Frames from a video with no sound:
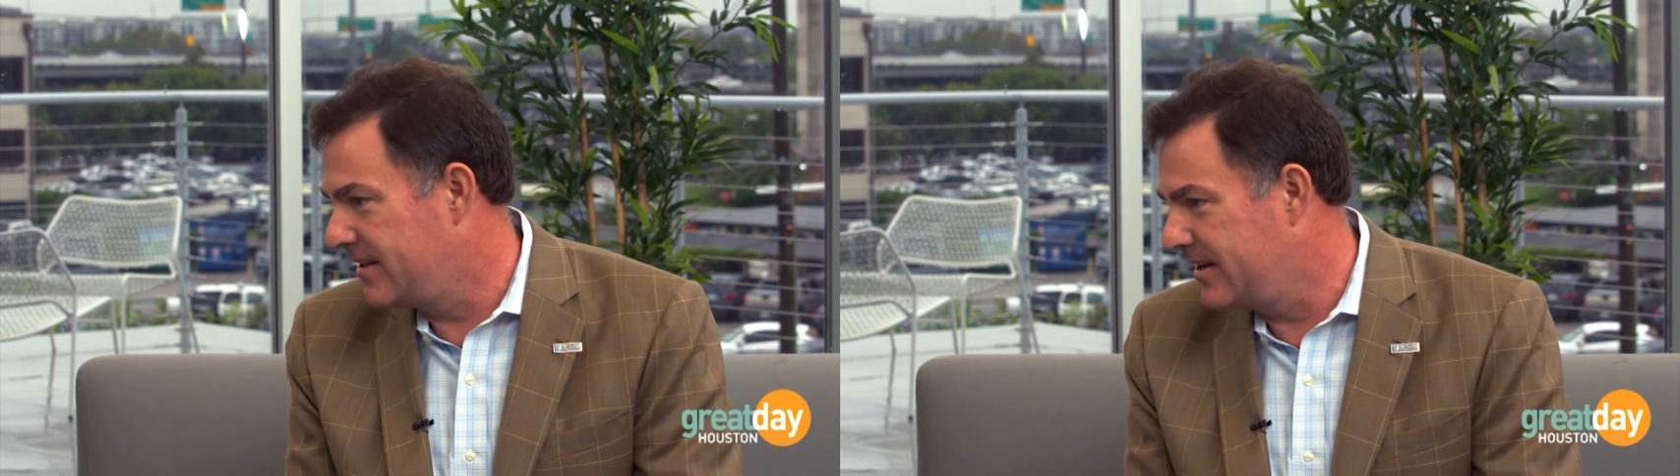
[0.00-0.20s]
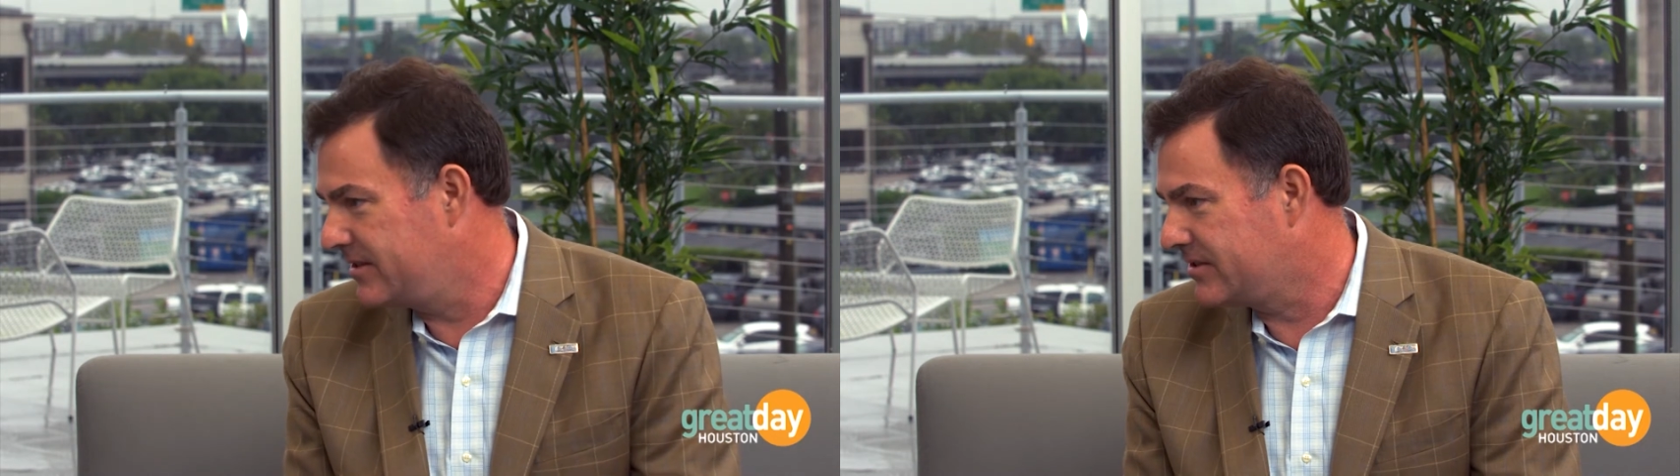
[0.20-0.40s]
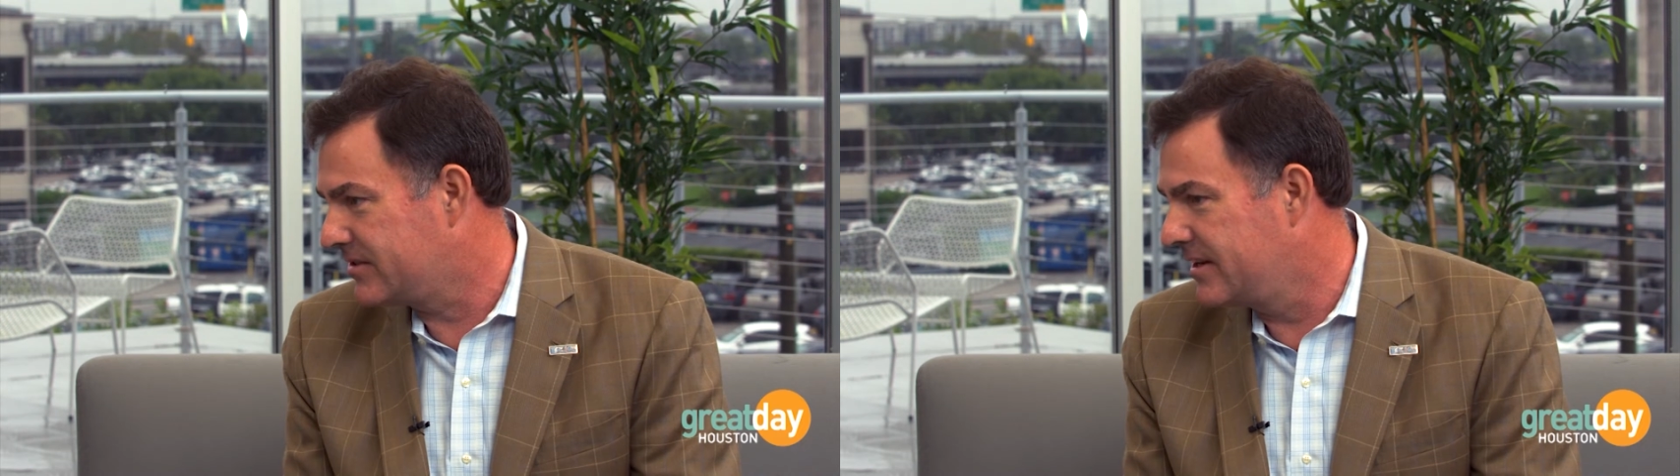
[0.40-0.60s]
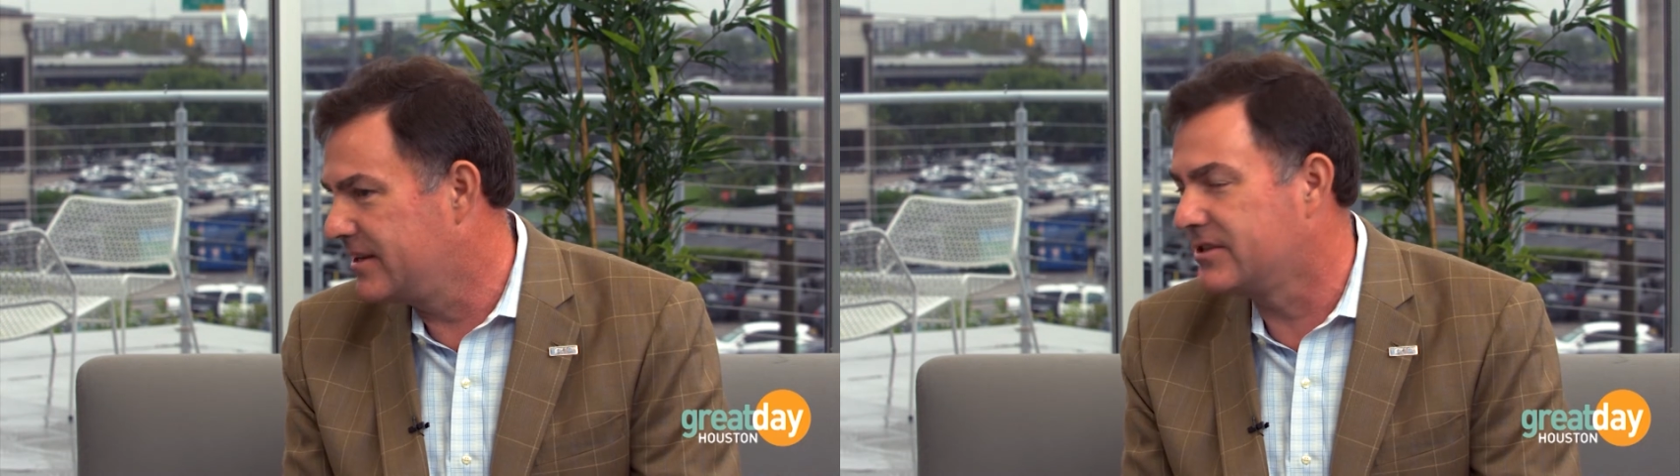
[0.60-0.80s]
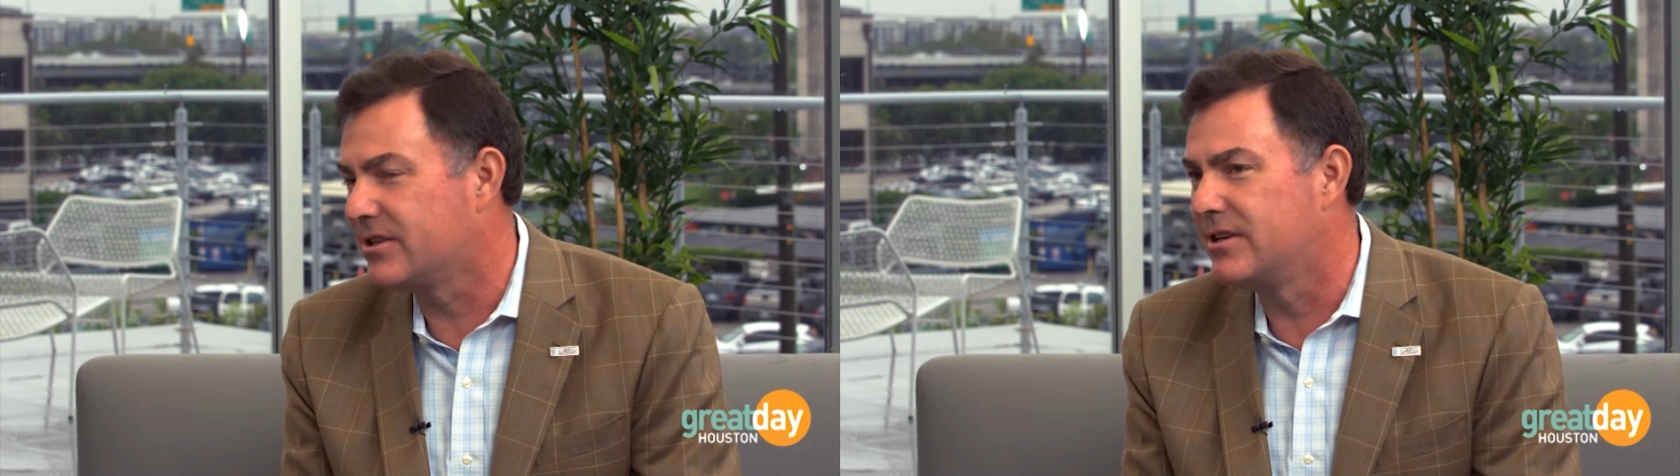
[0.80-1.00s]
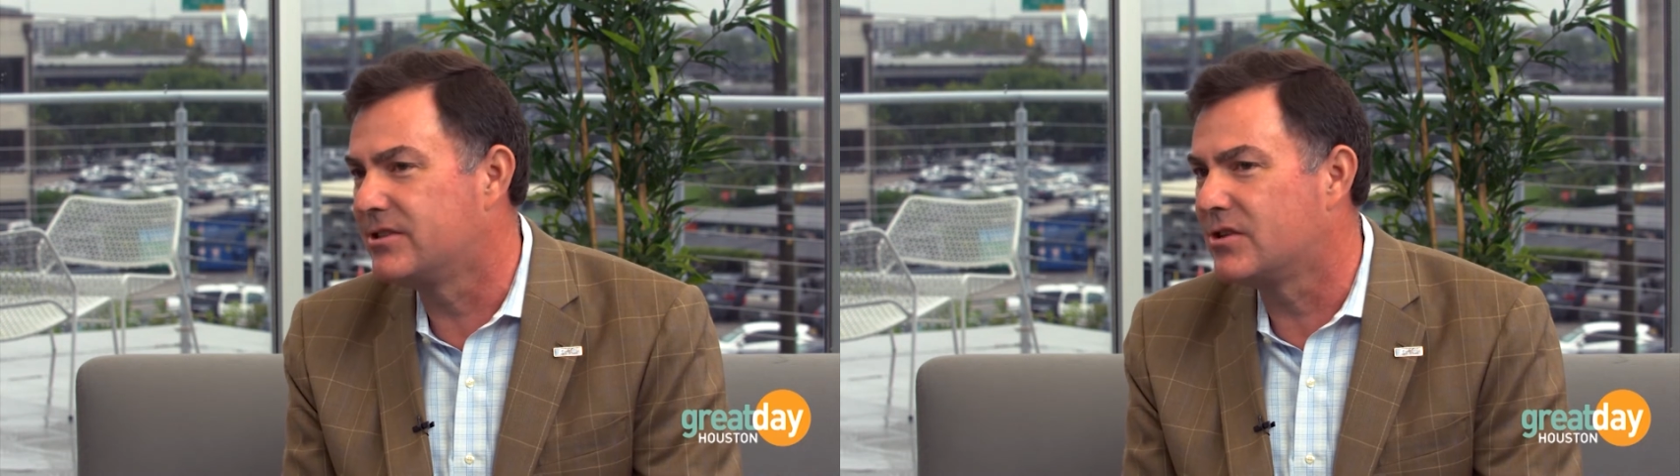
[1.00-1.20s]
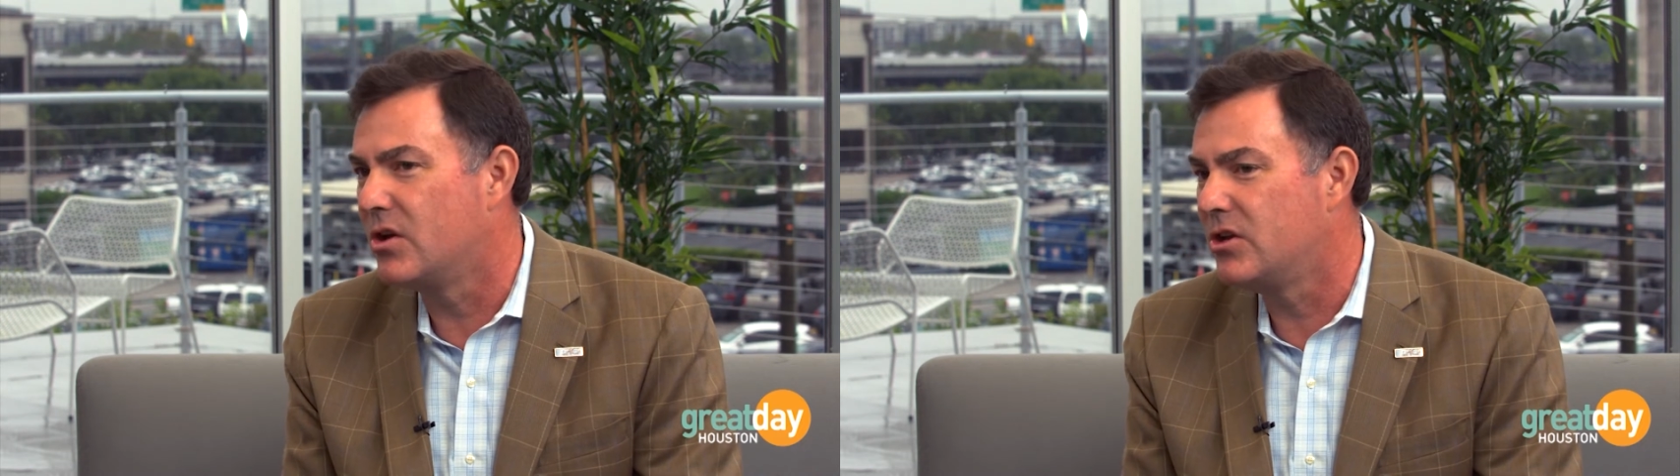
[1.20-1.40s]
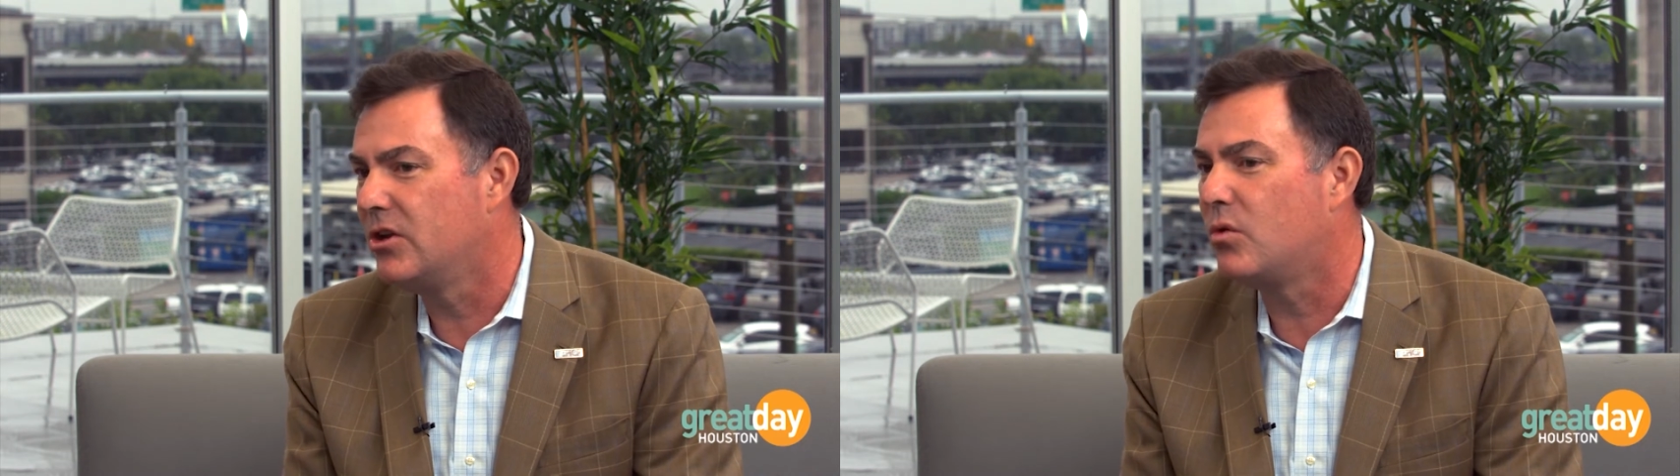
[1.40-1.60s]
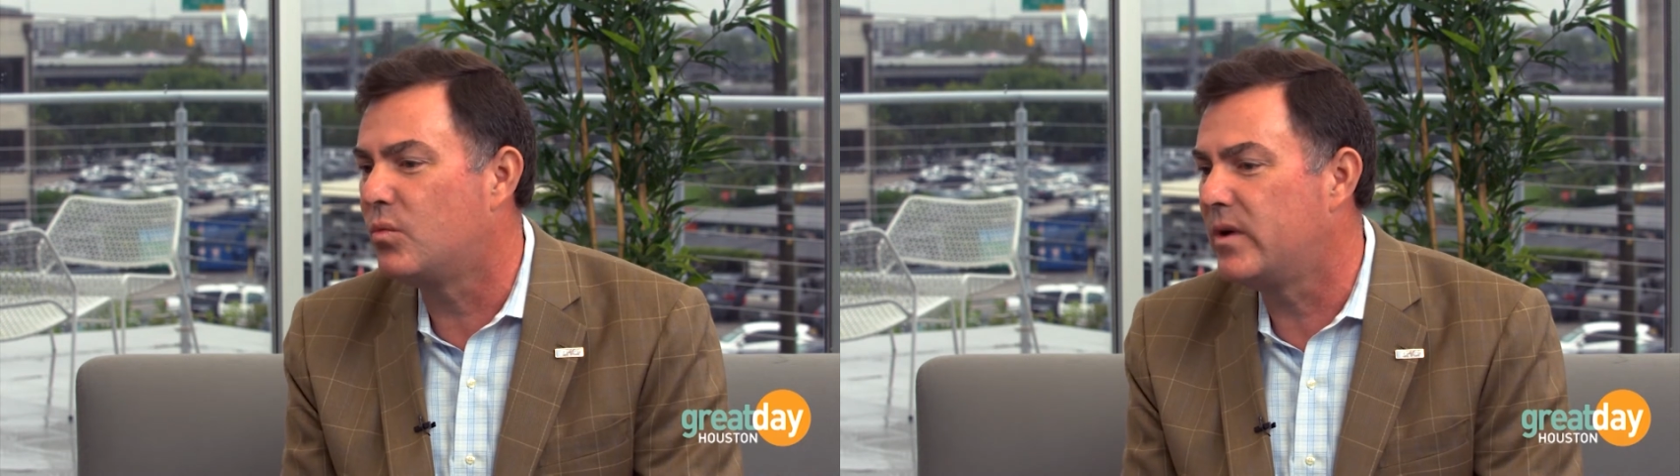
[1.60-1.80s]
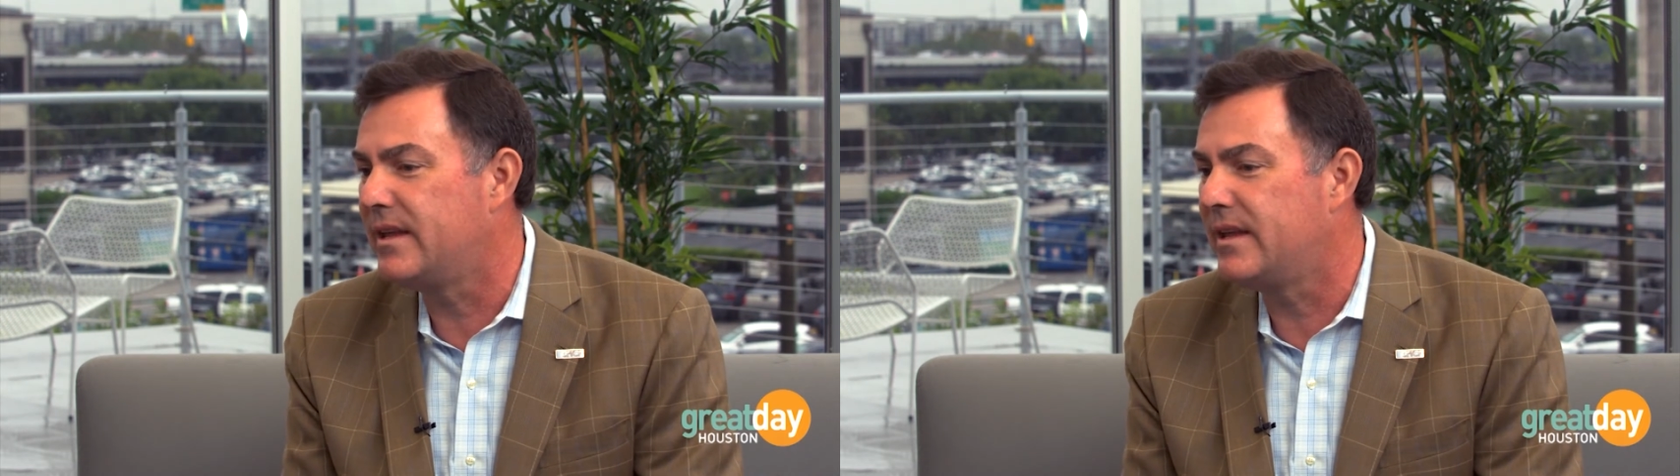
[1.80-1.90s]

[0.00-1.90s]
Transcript: this is you know,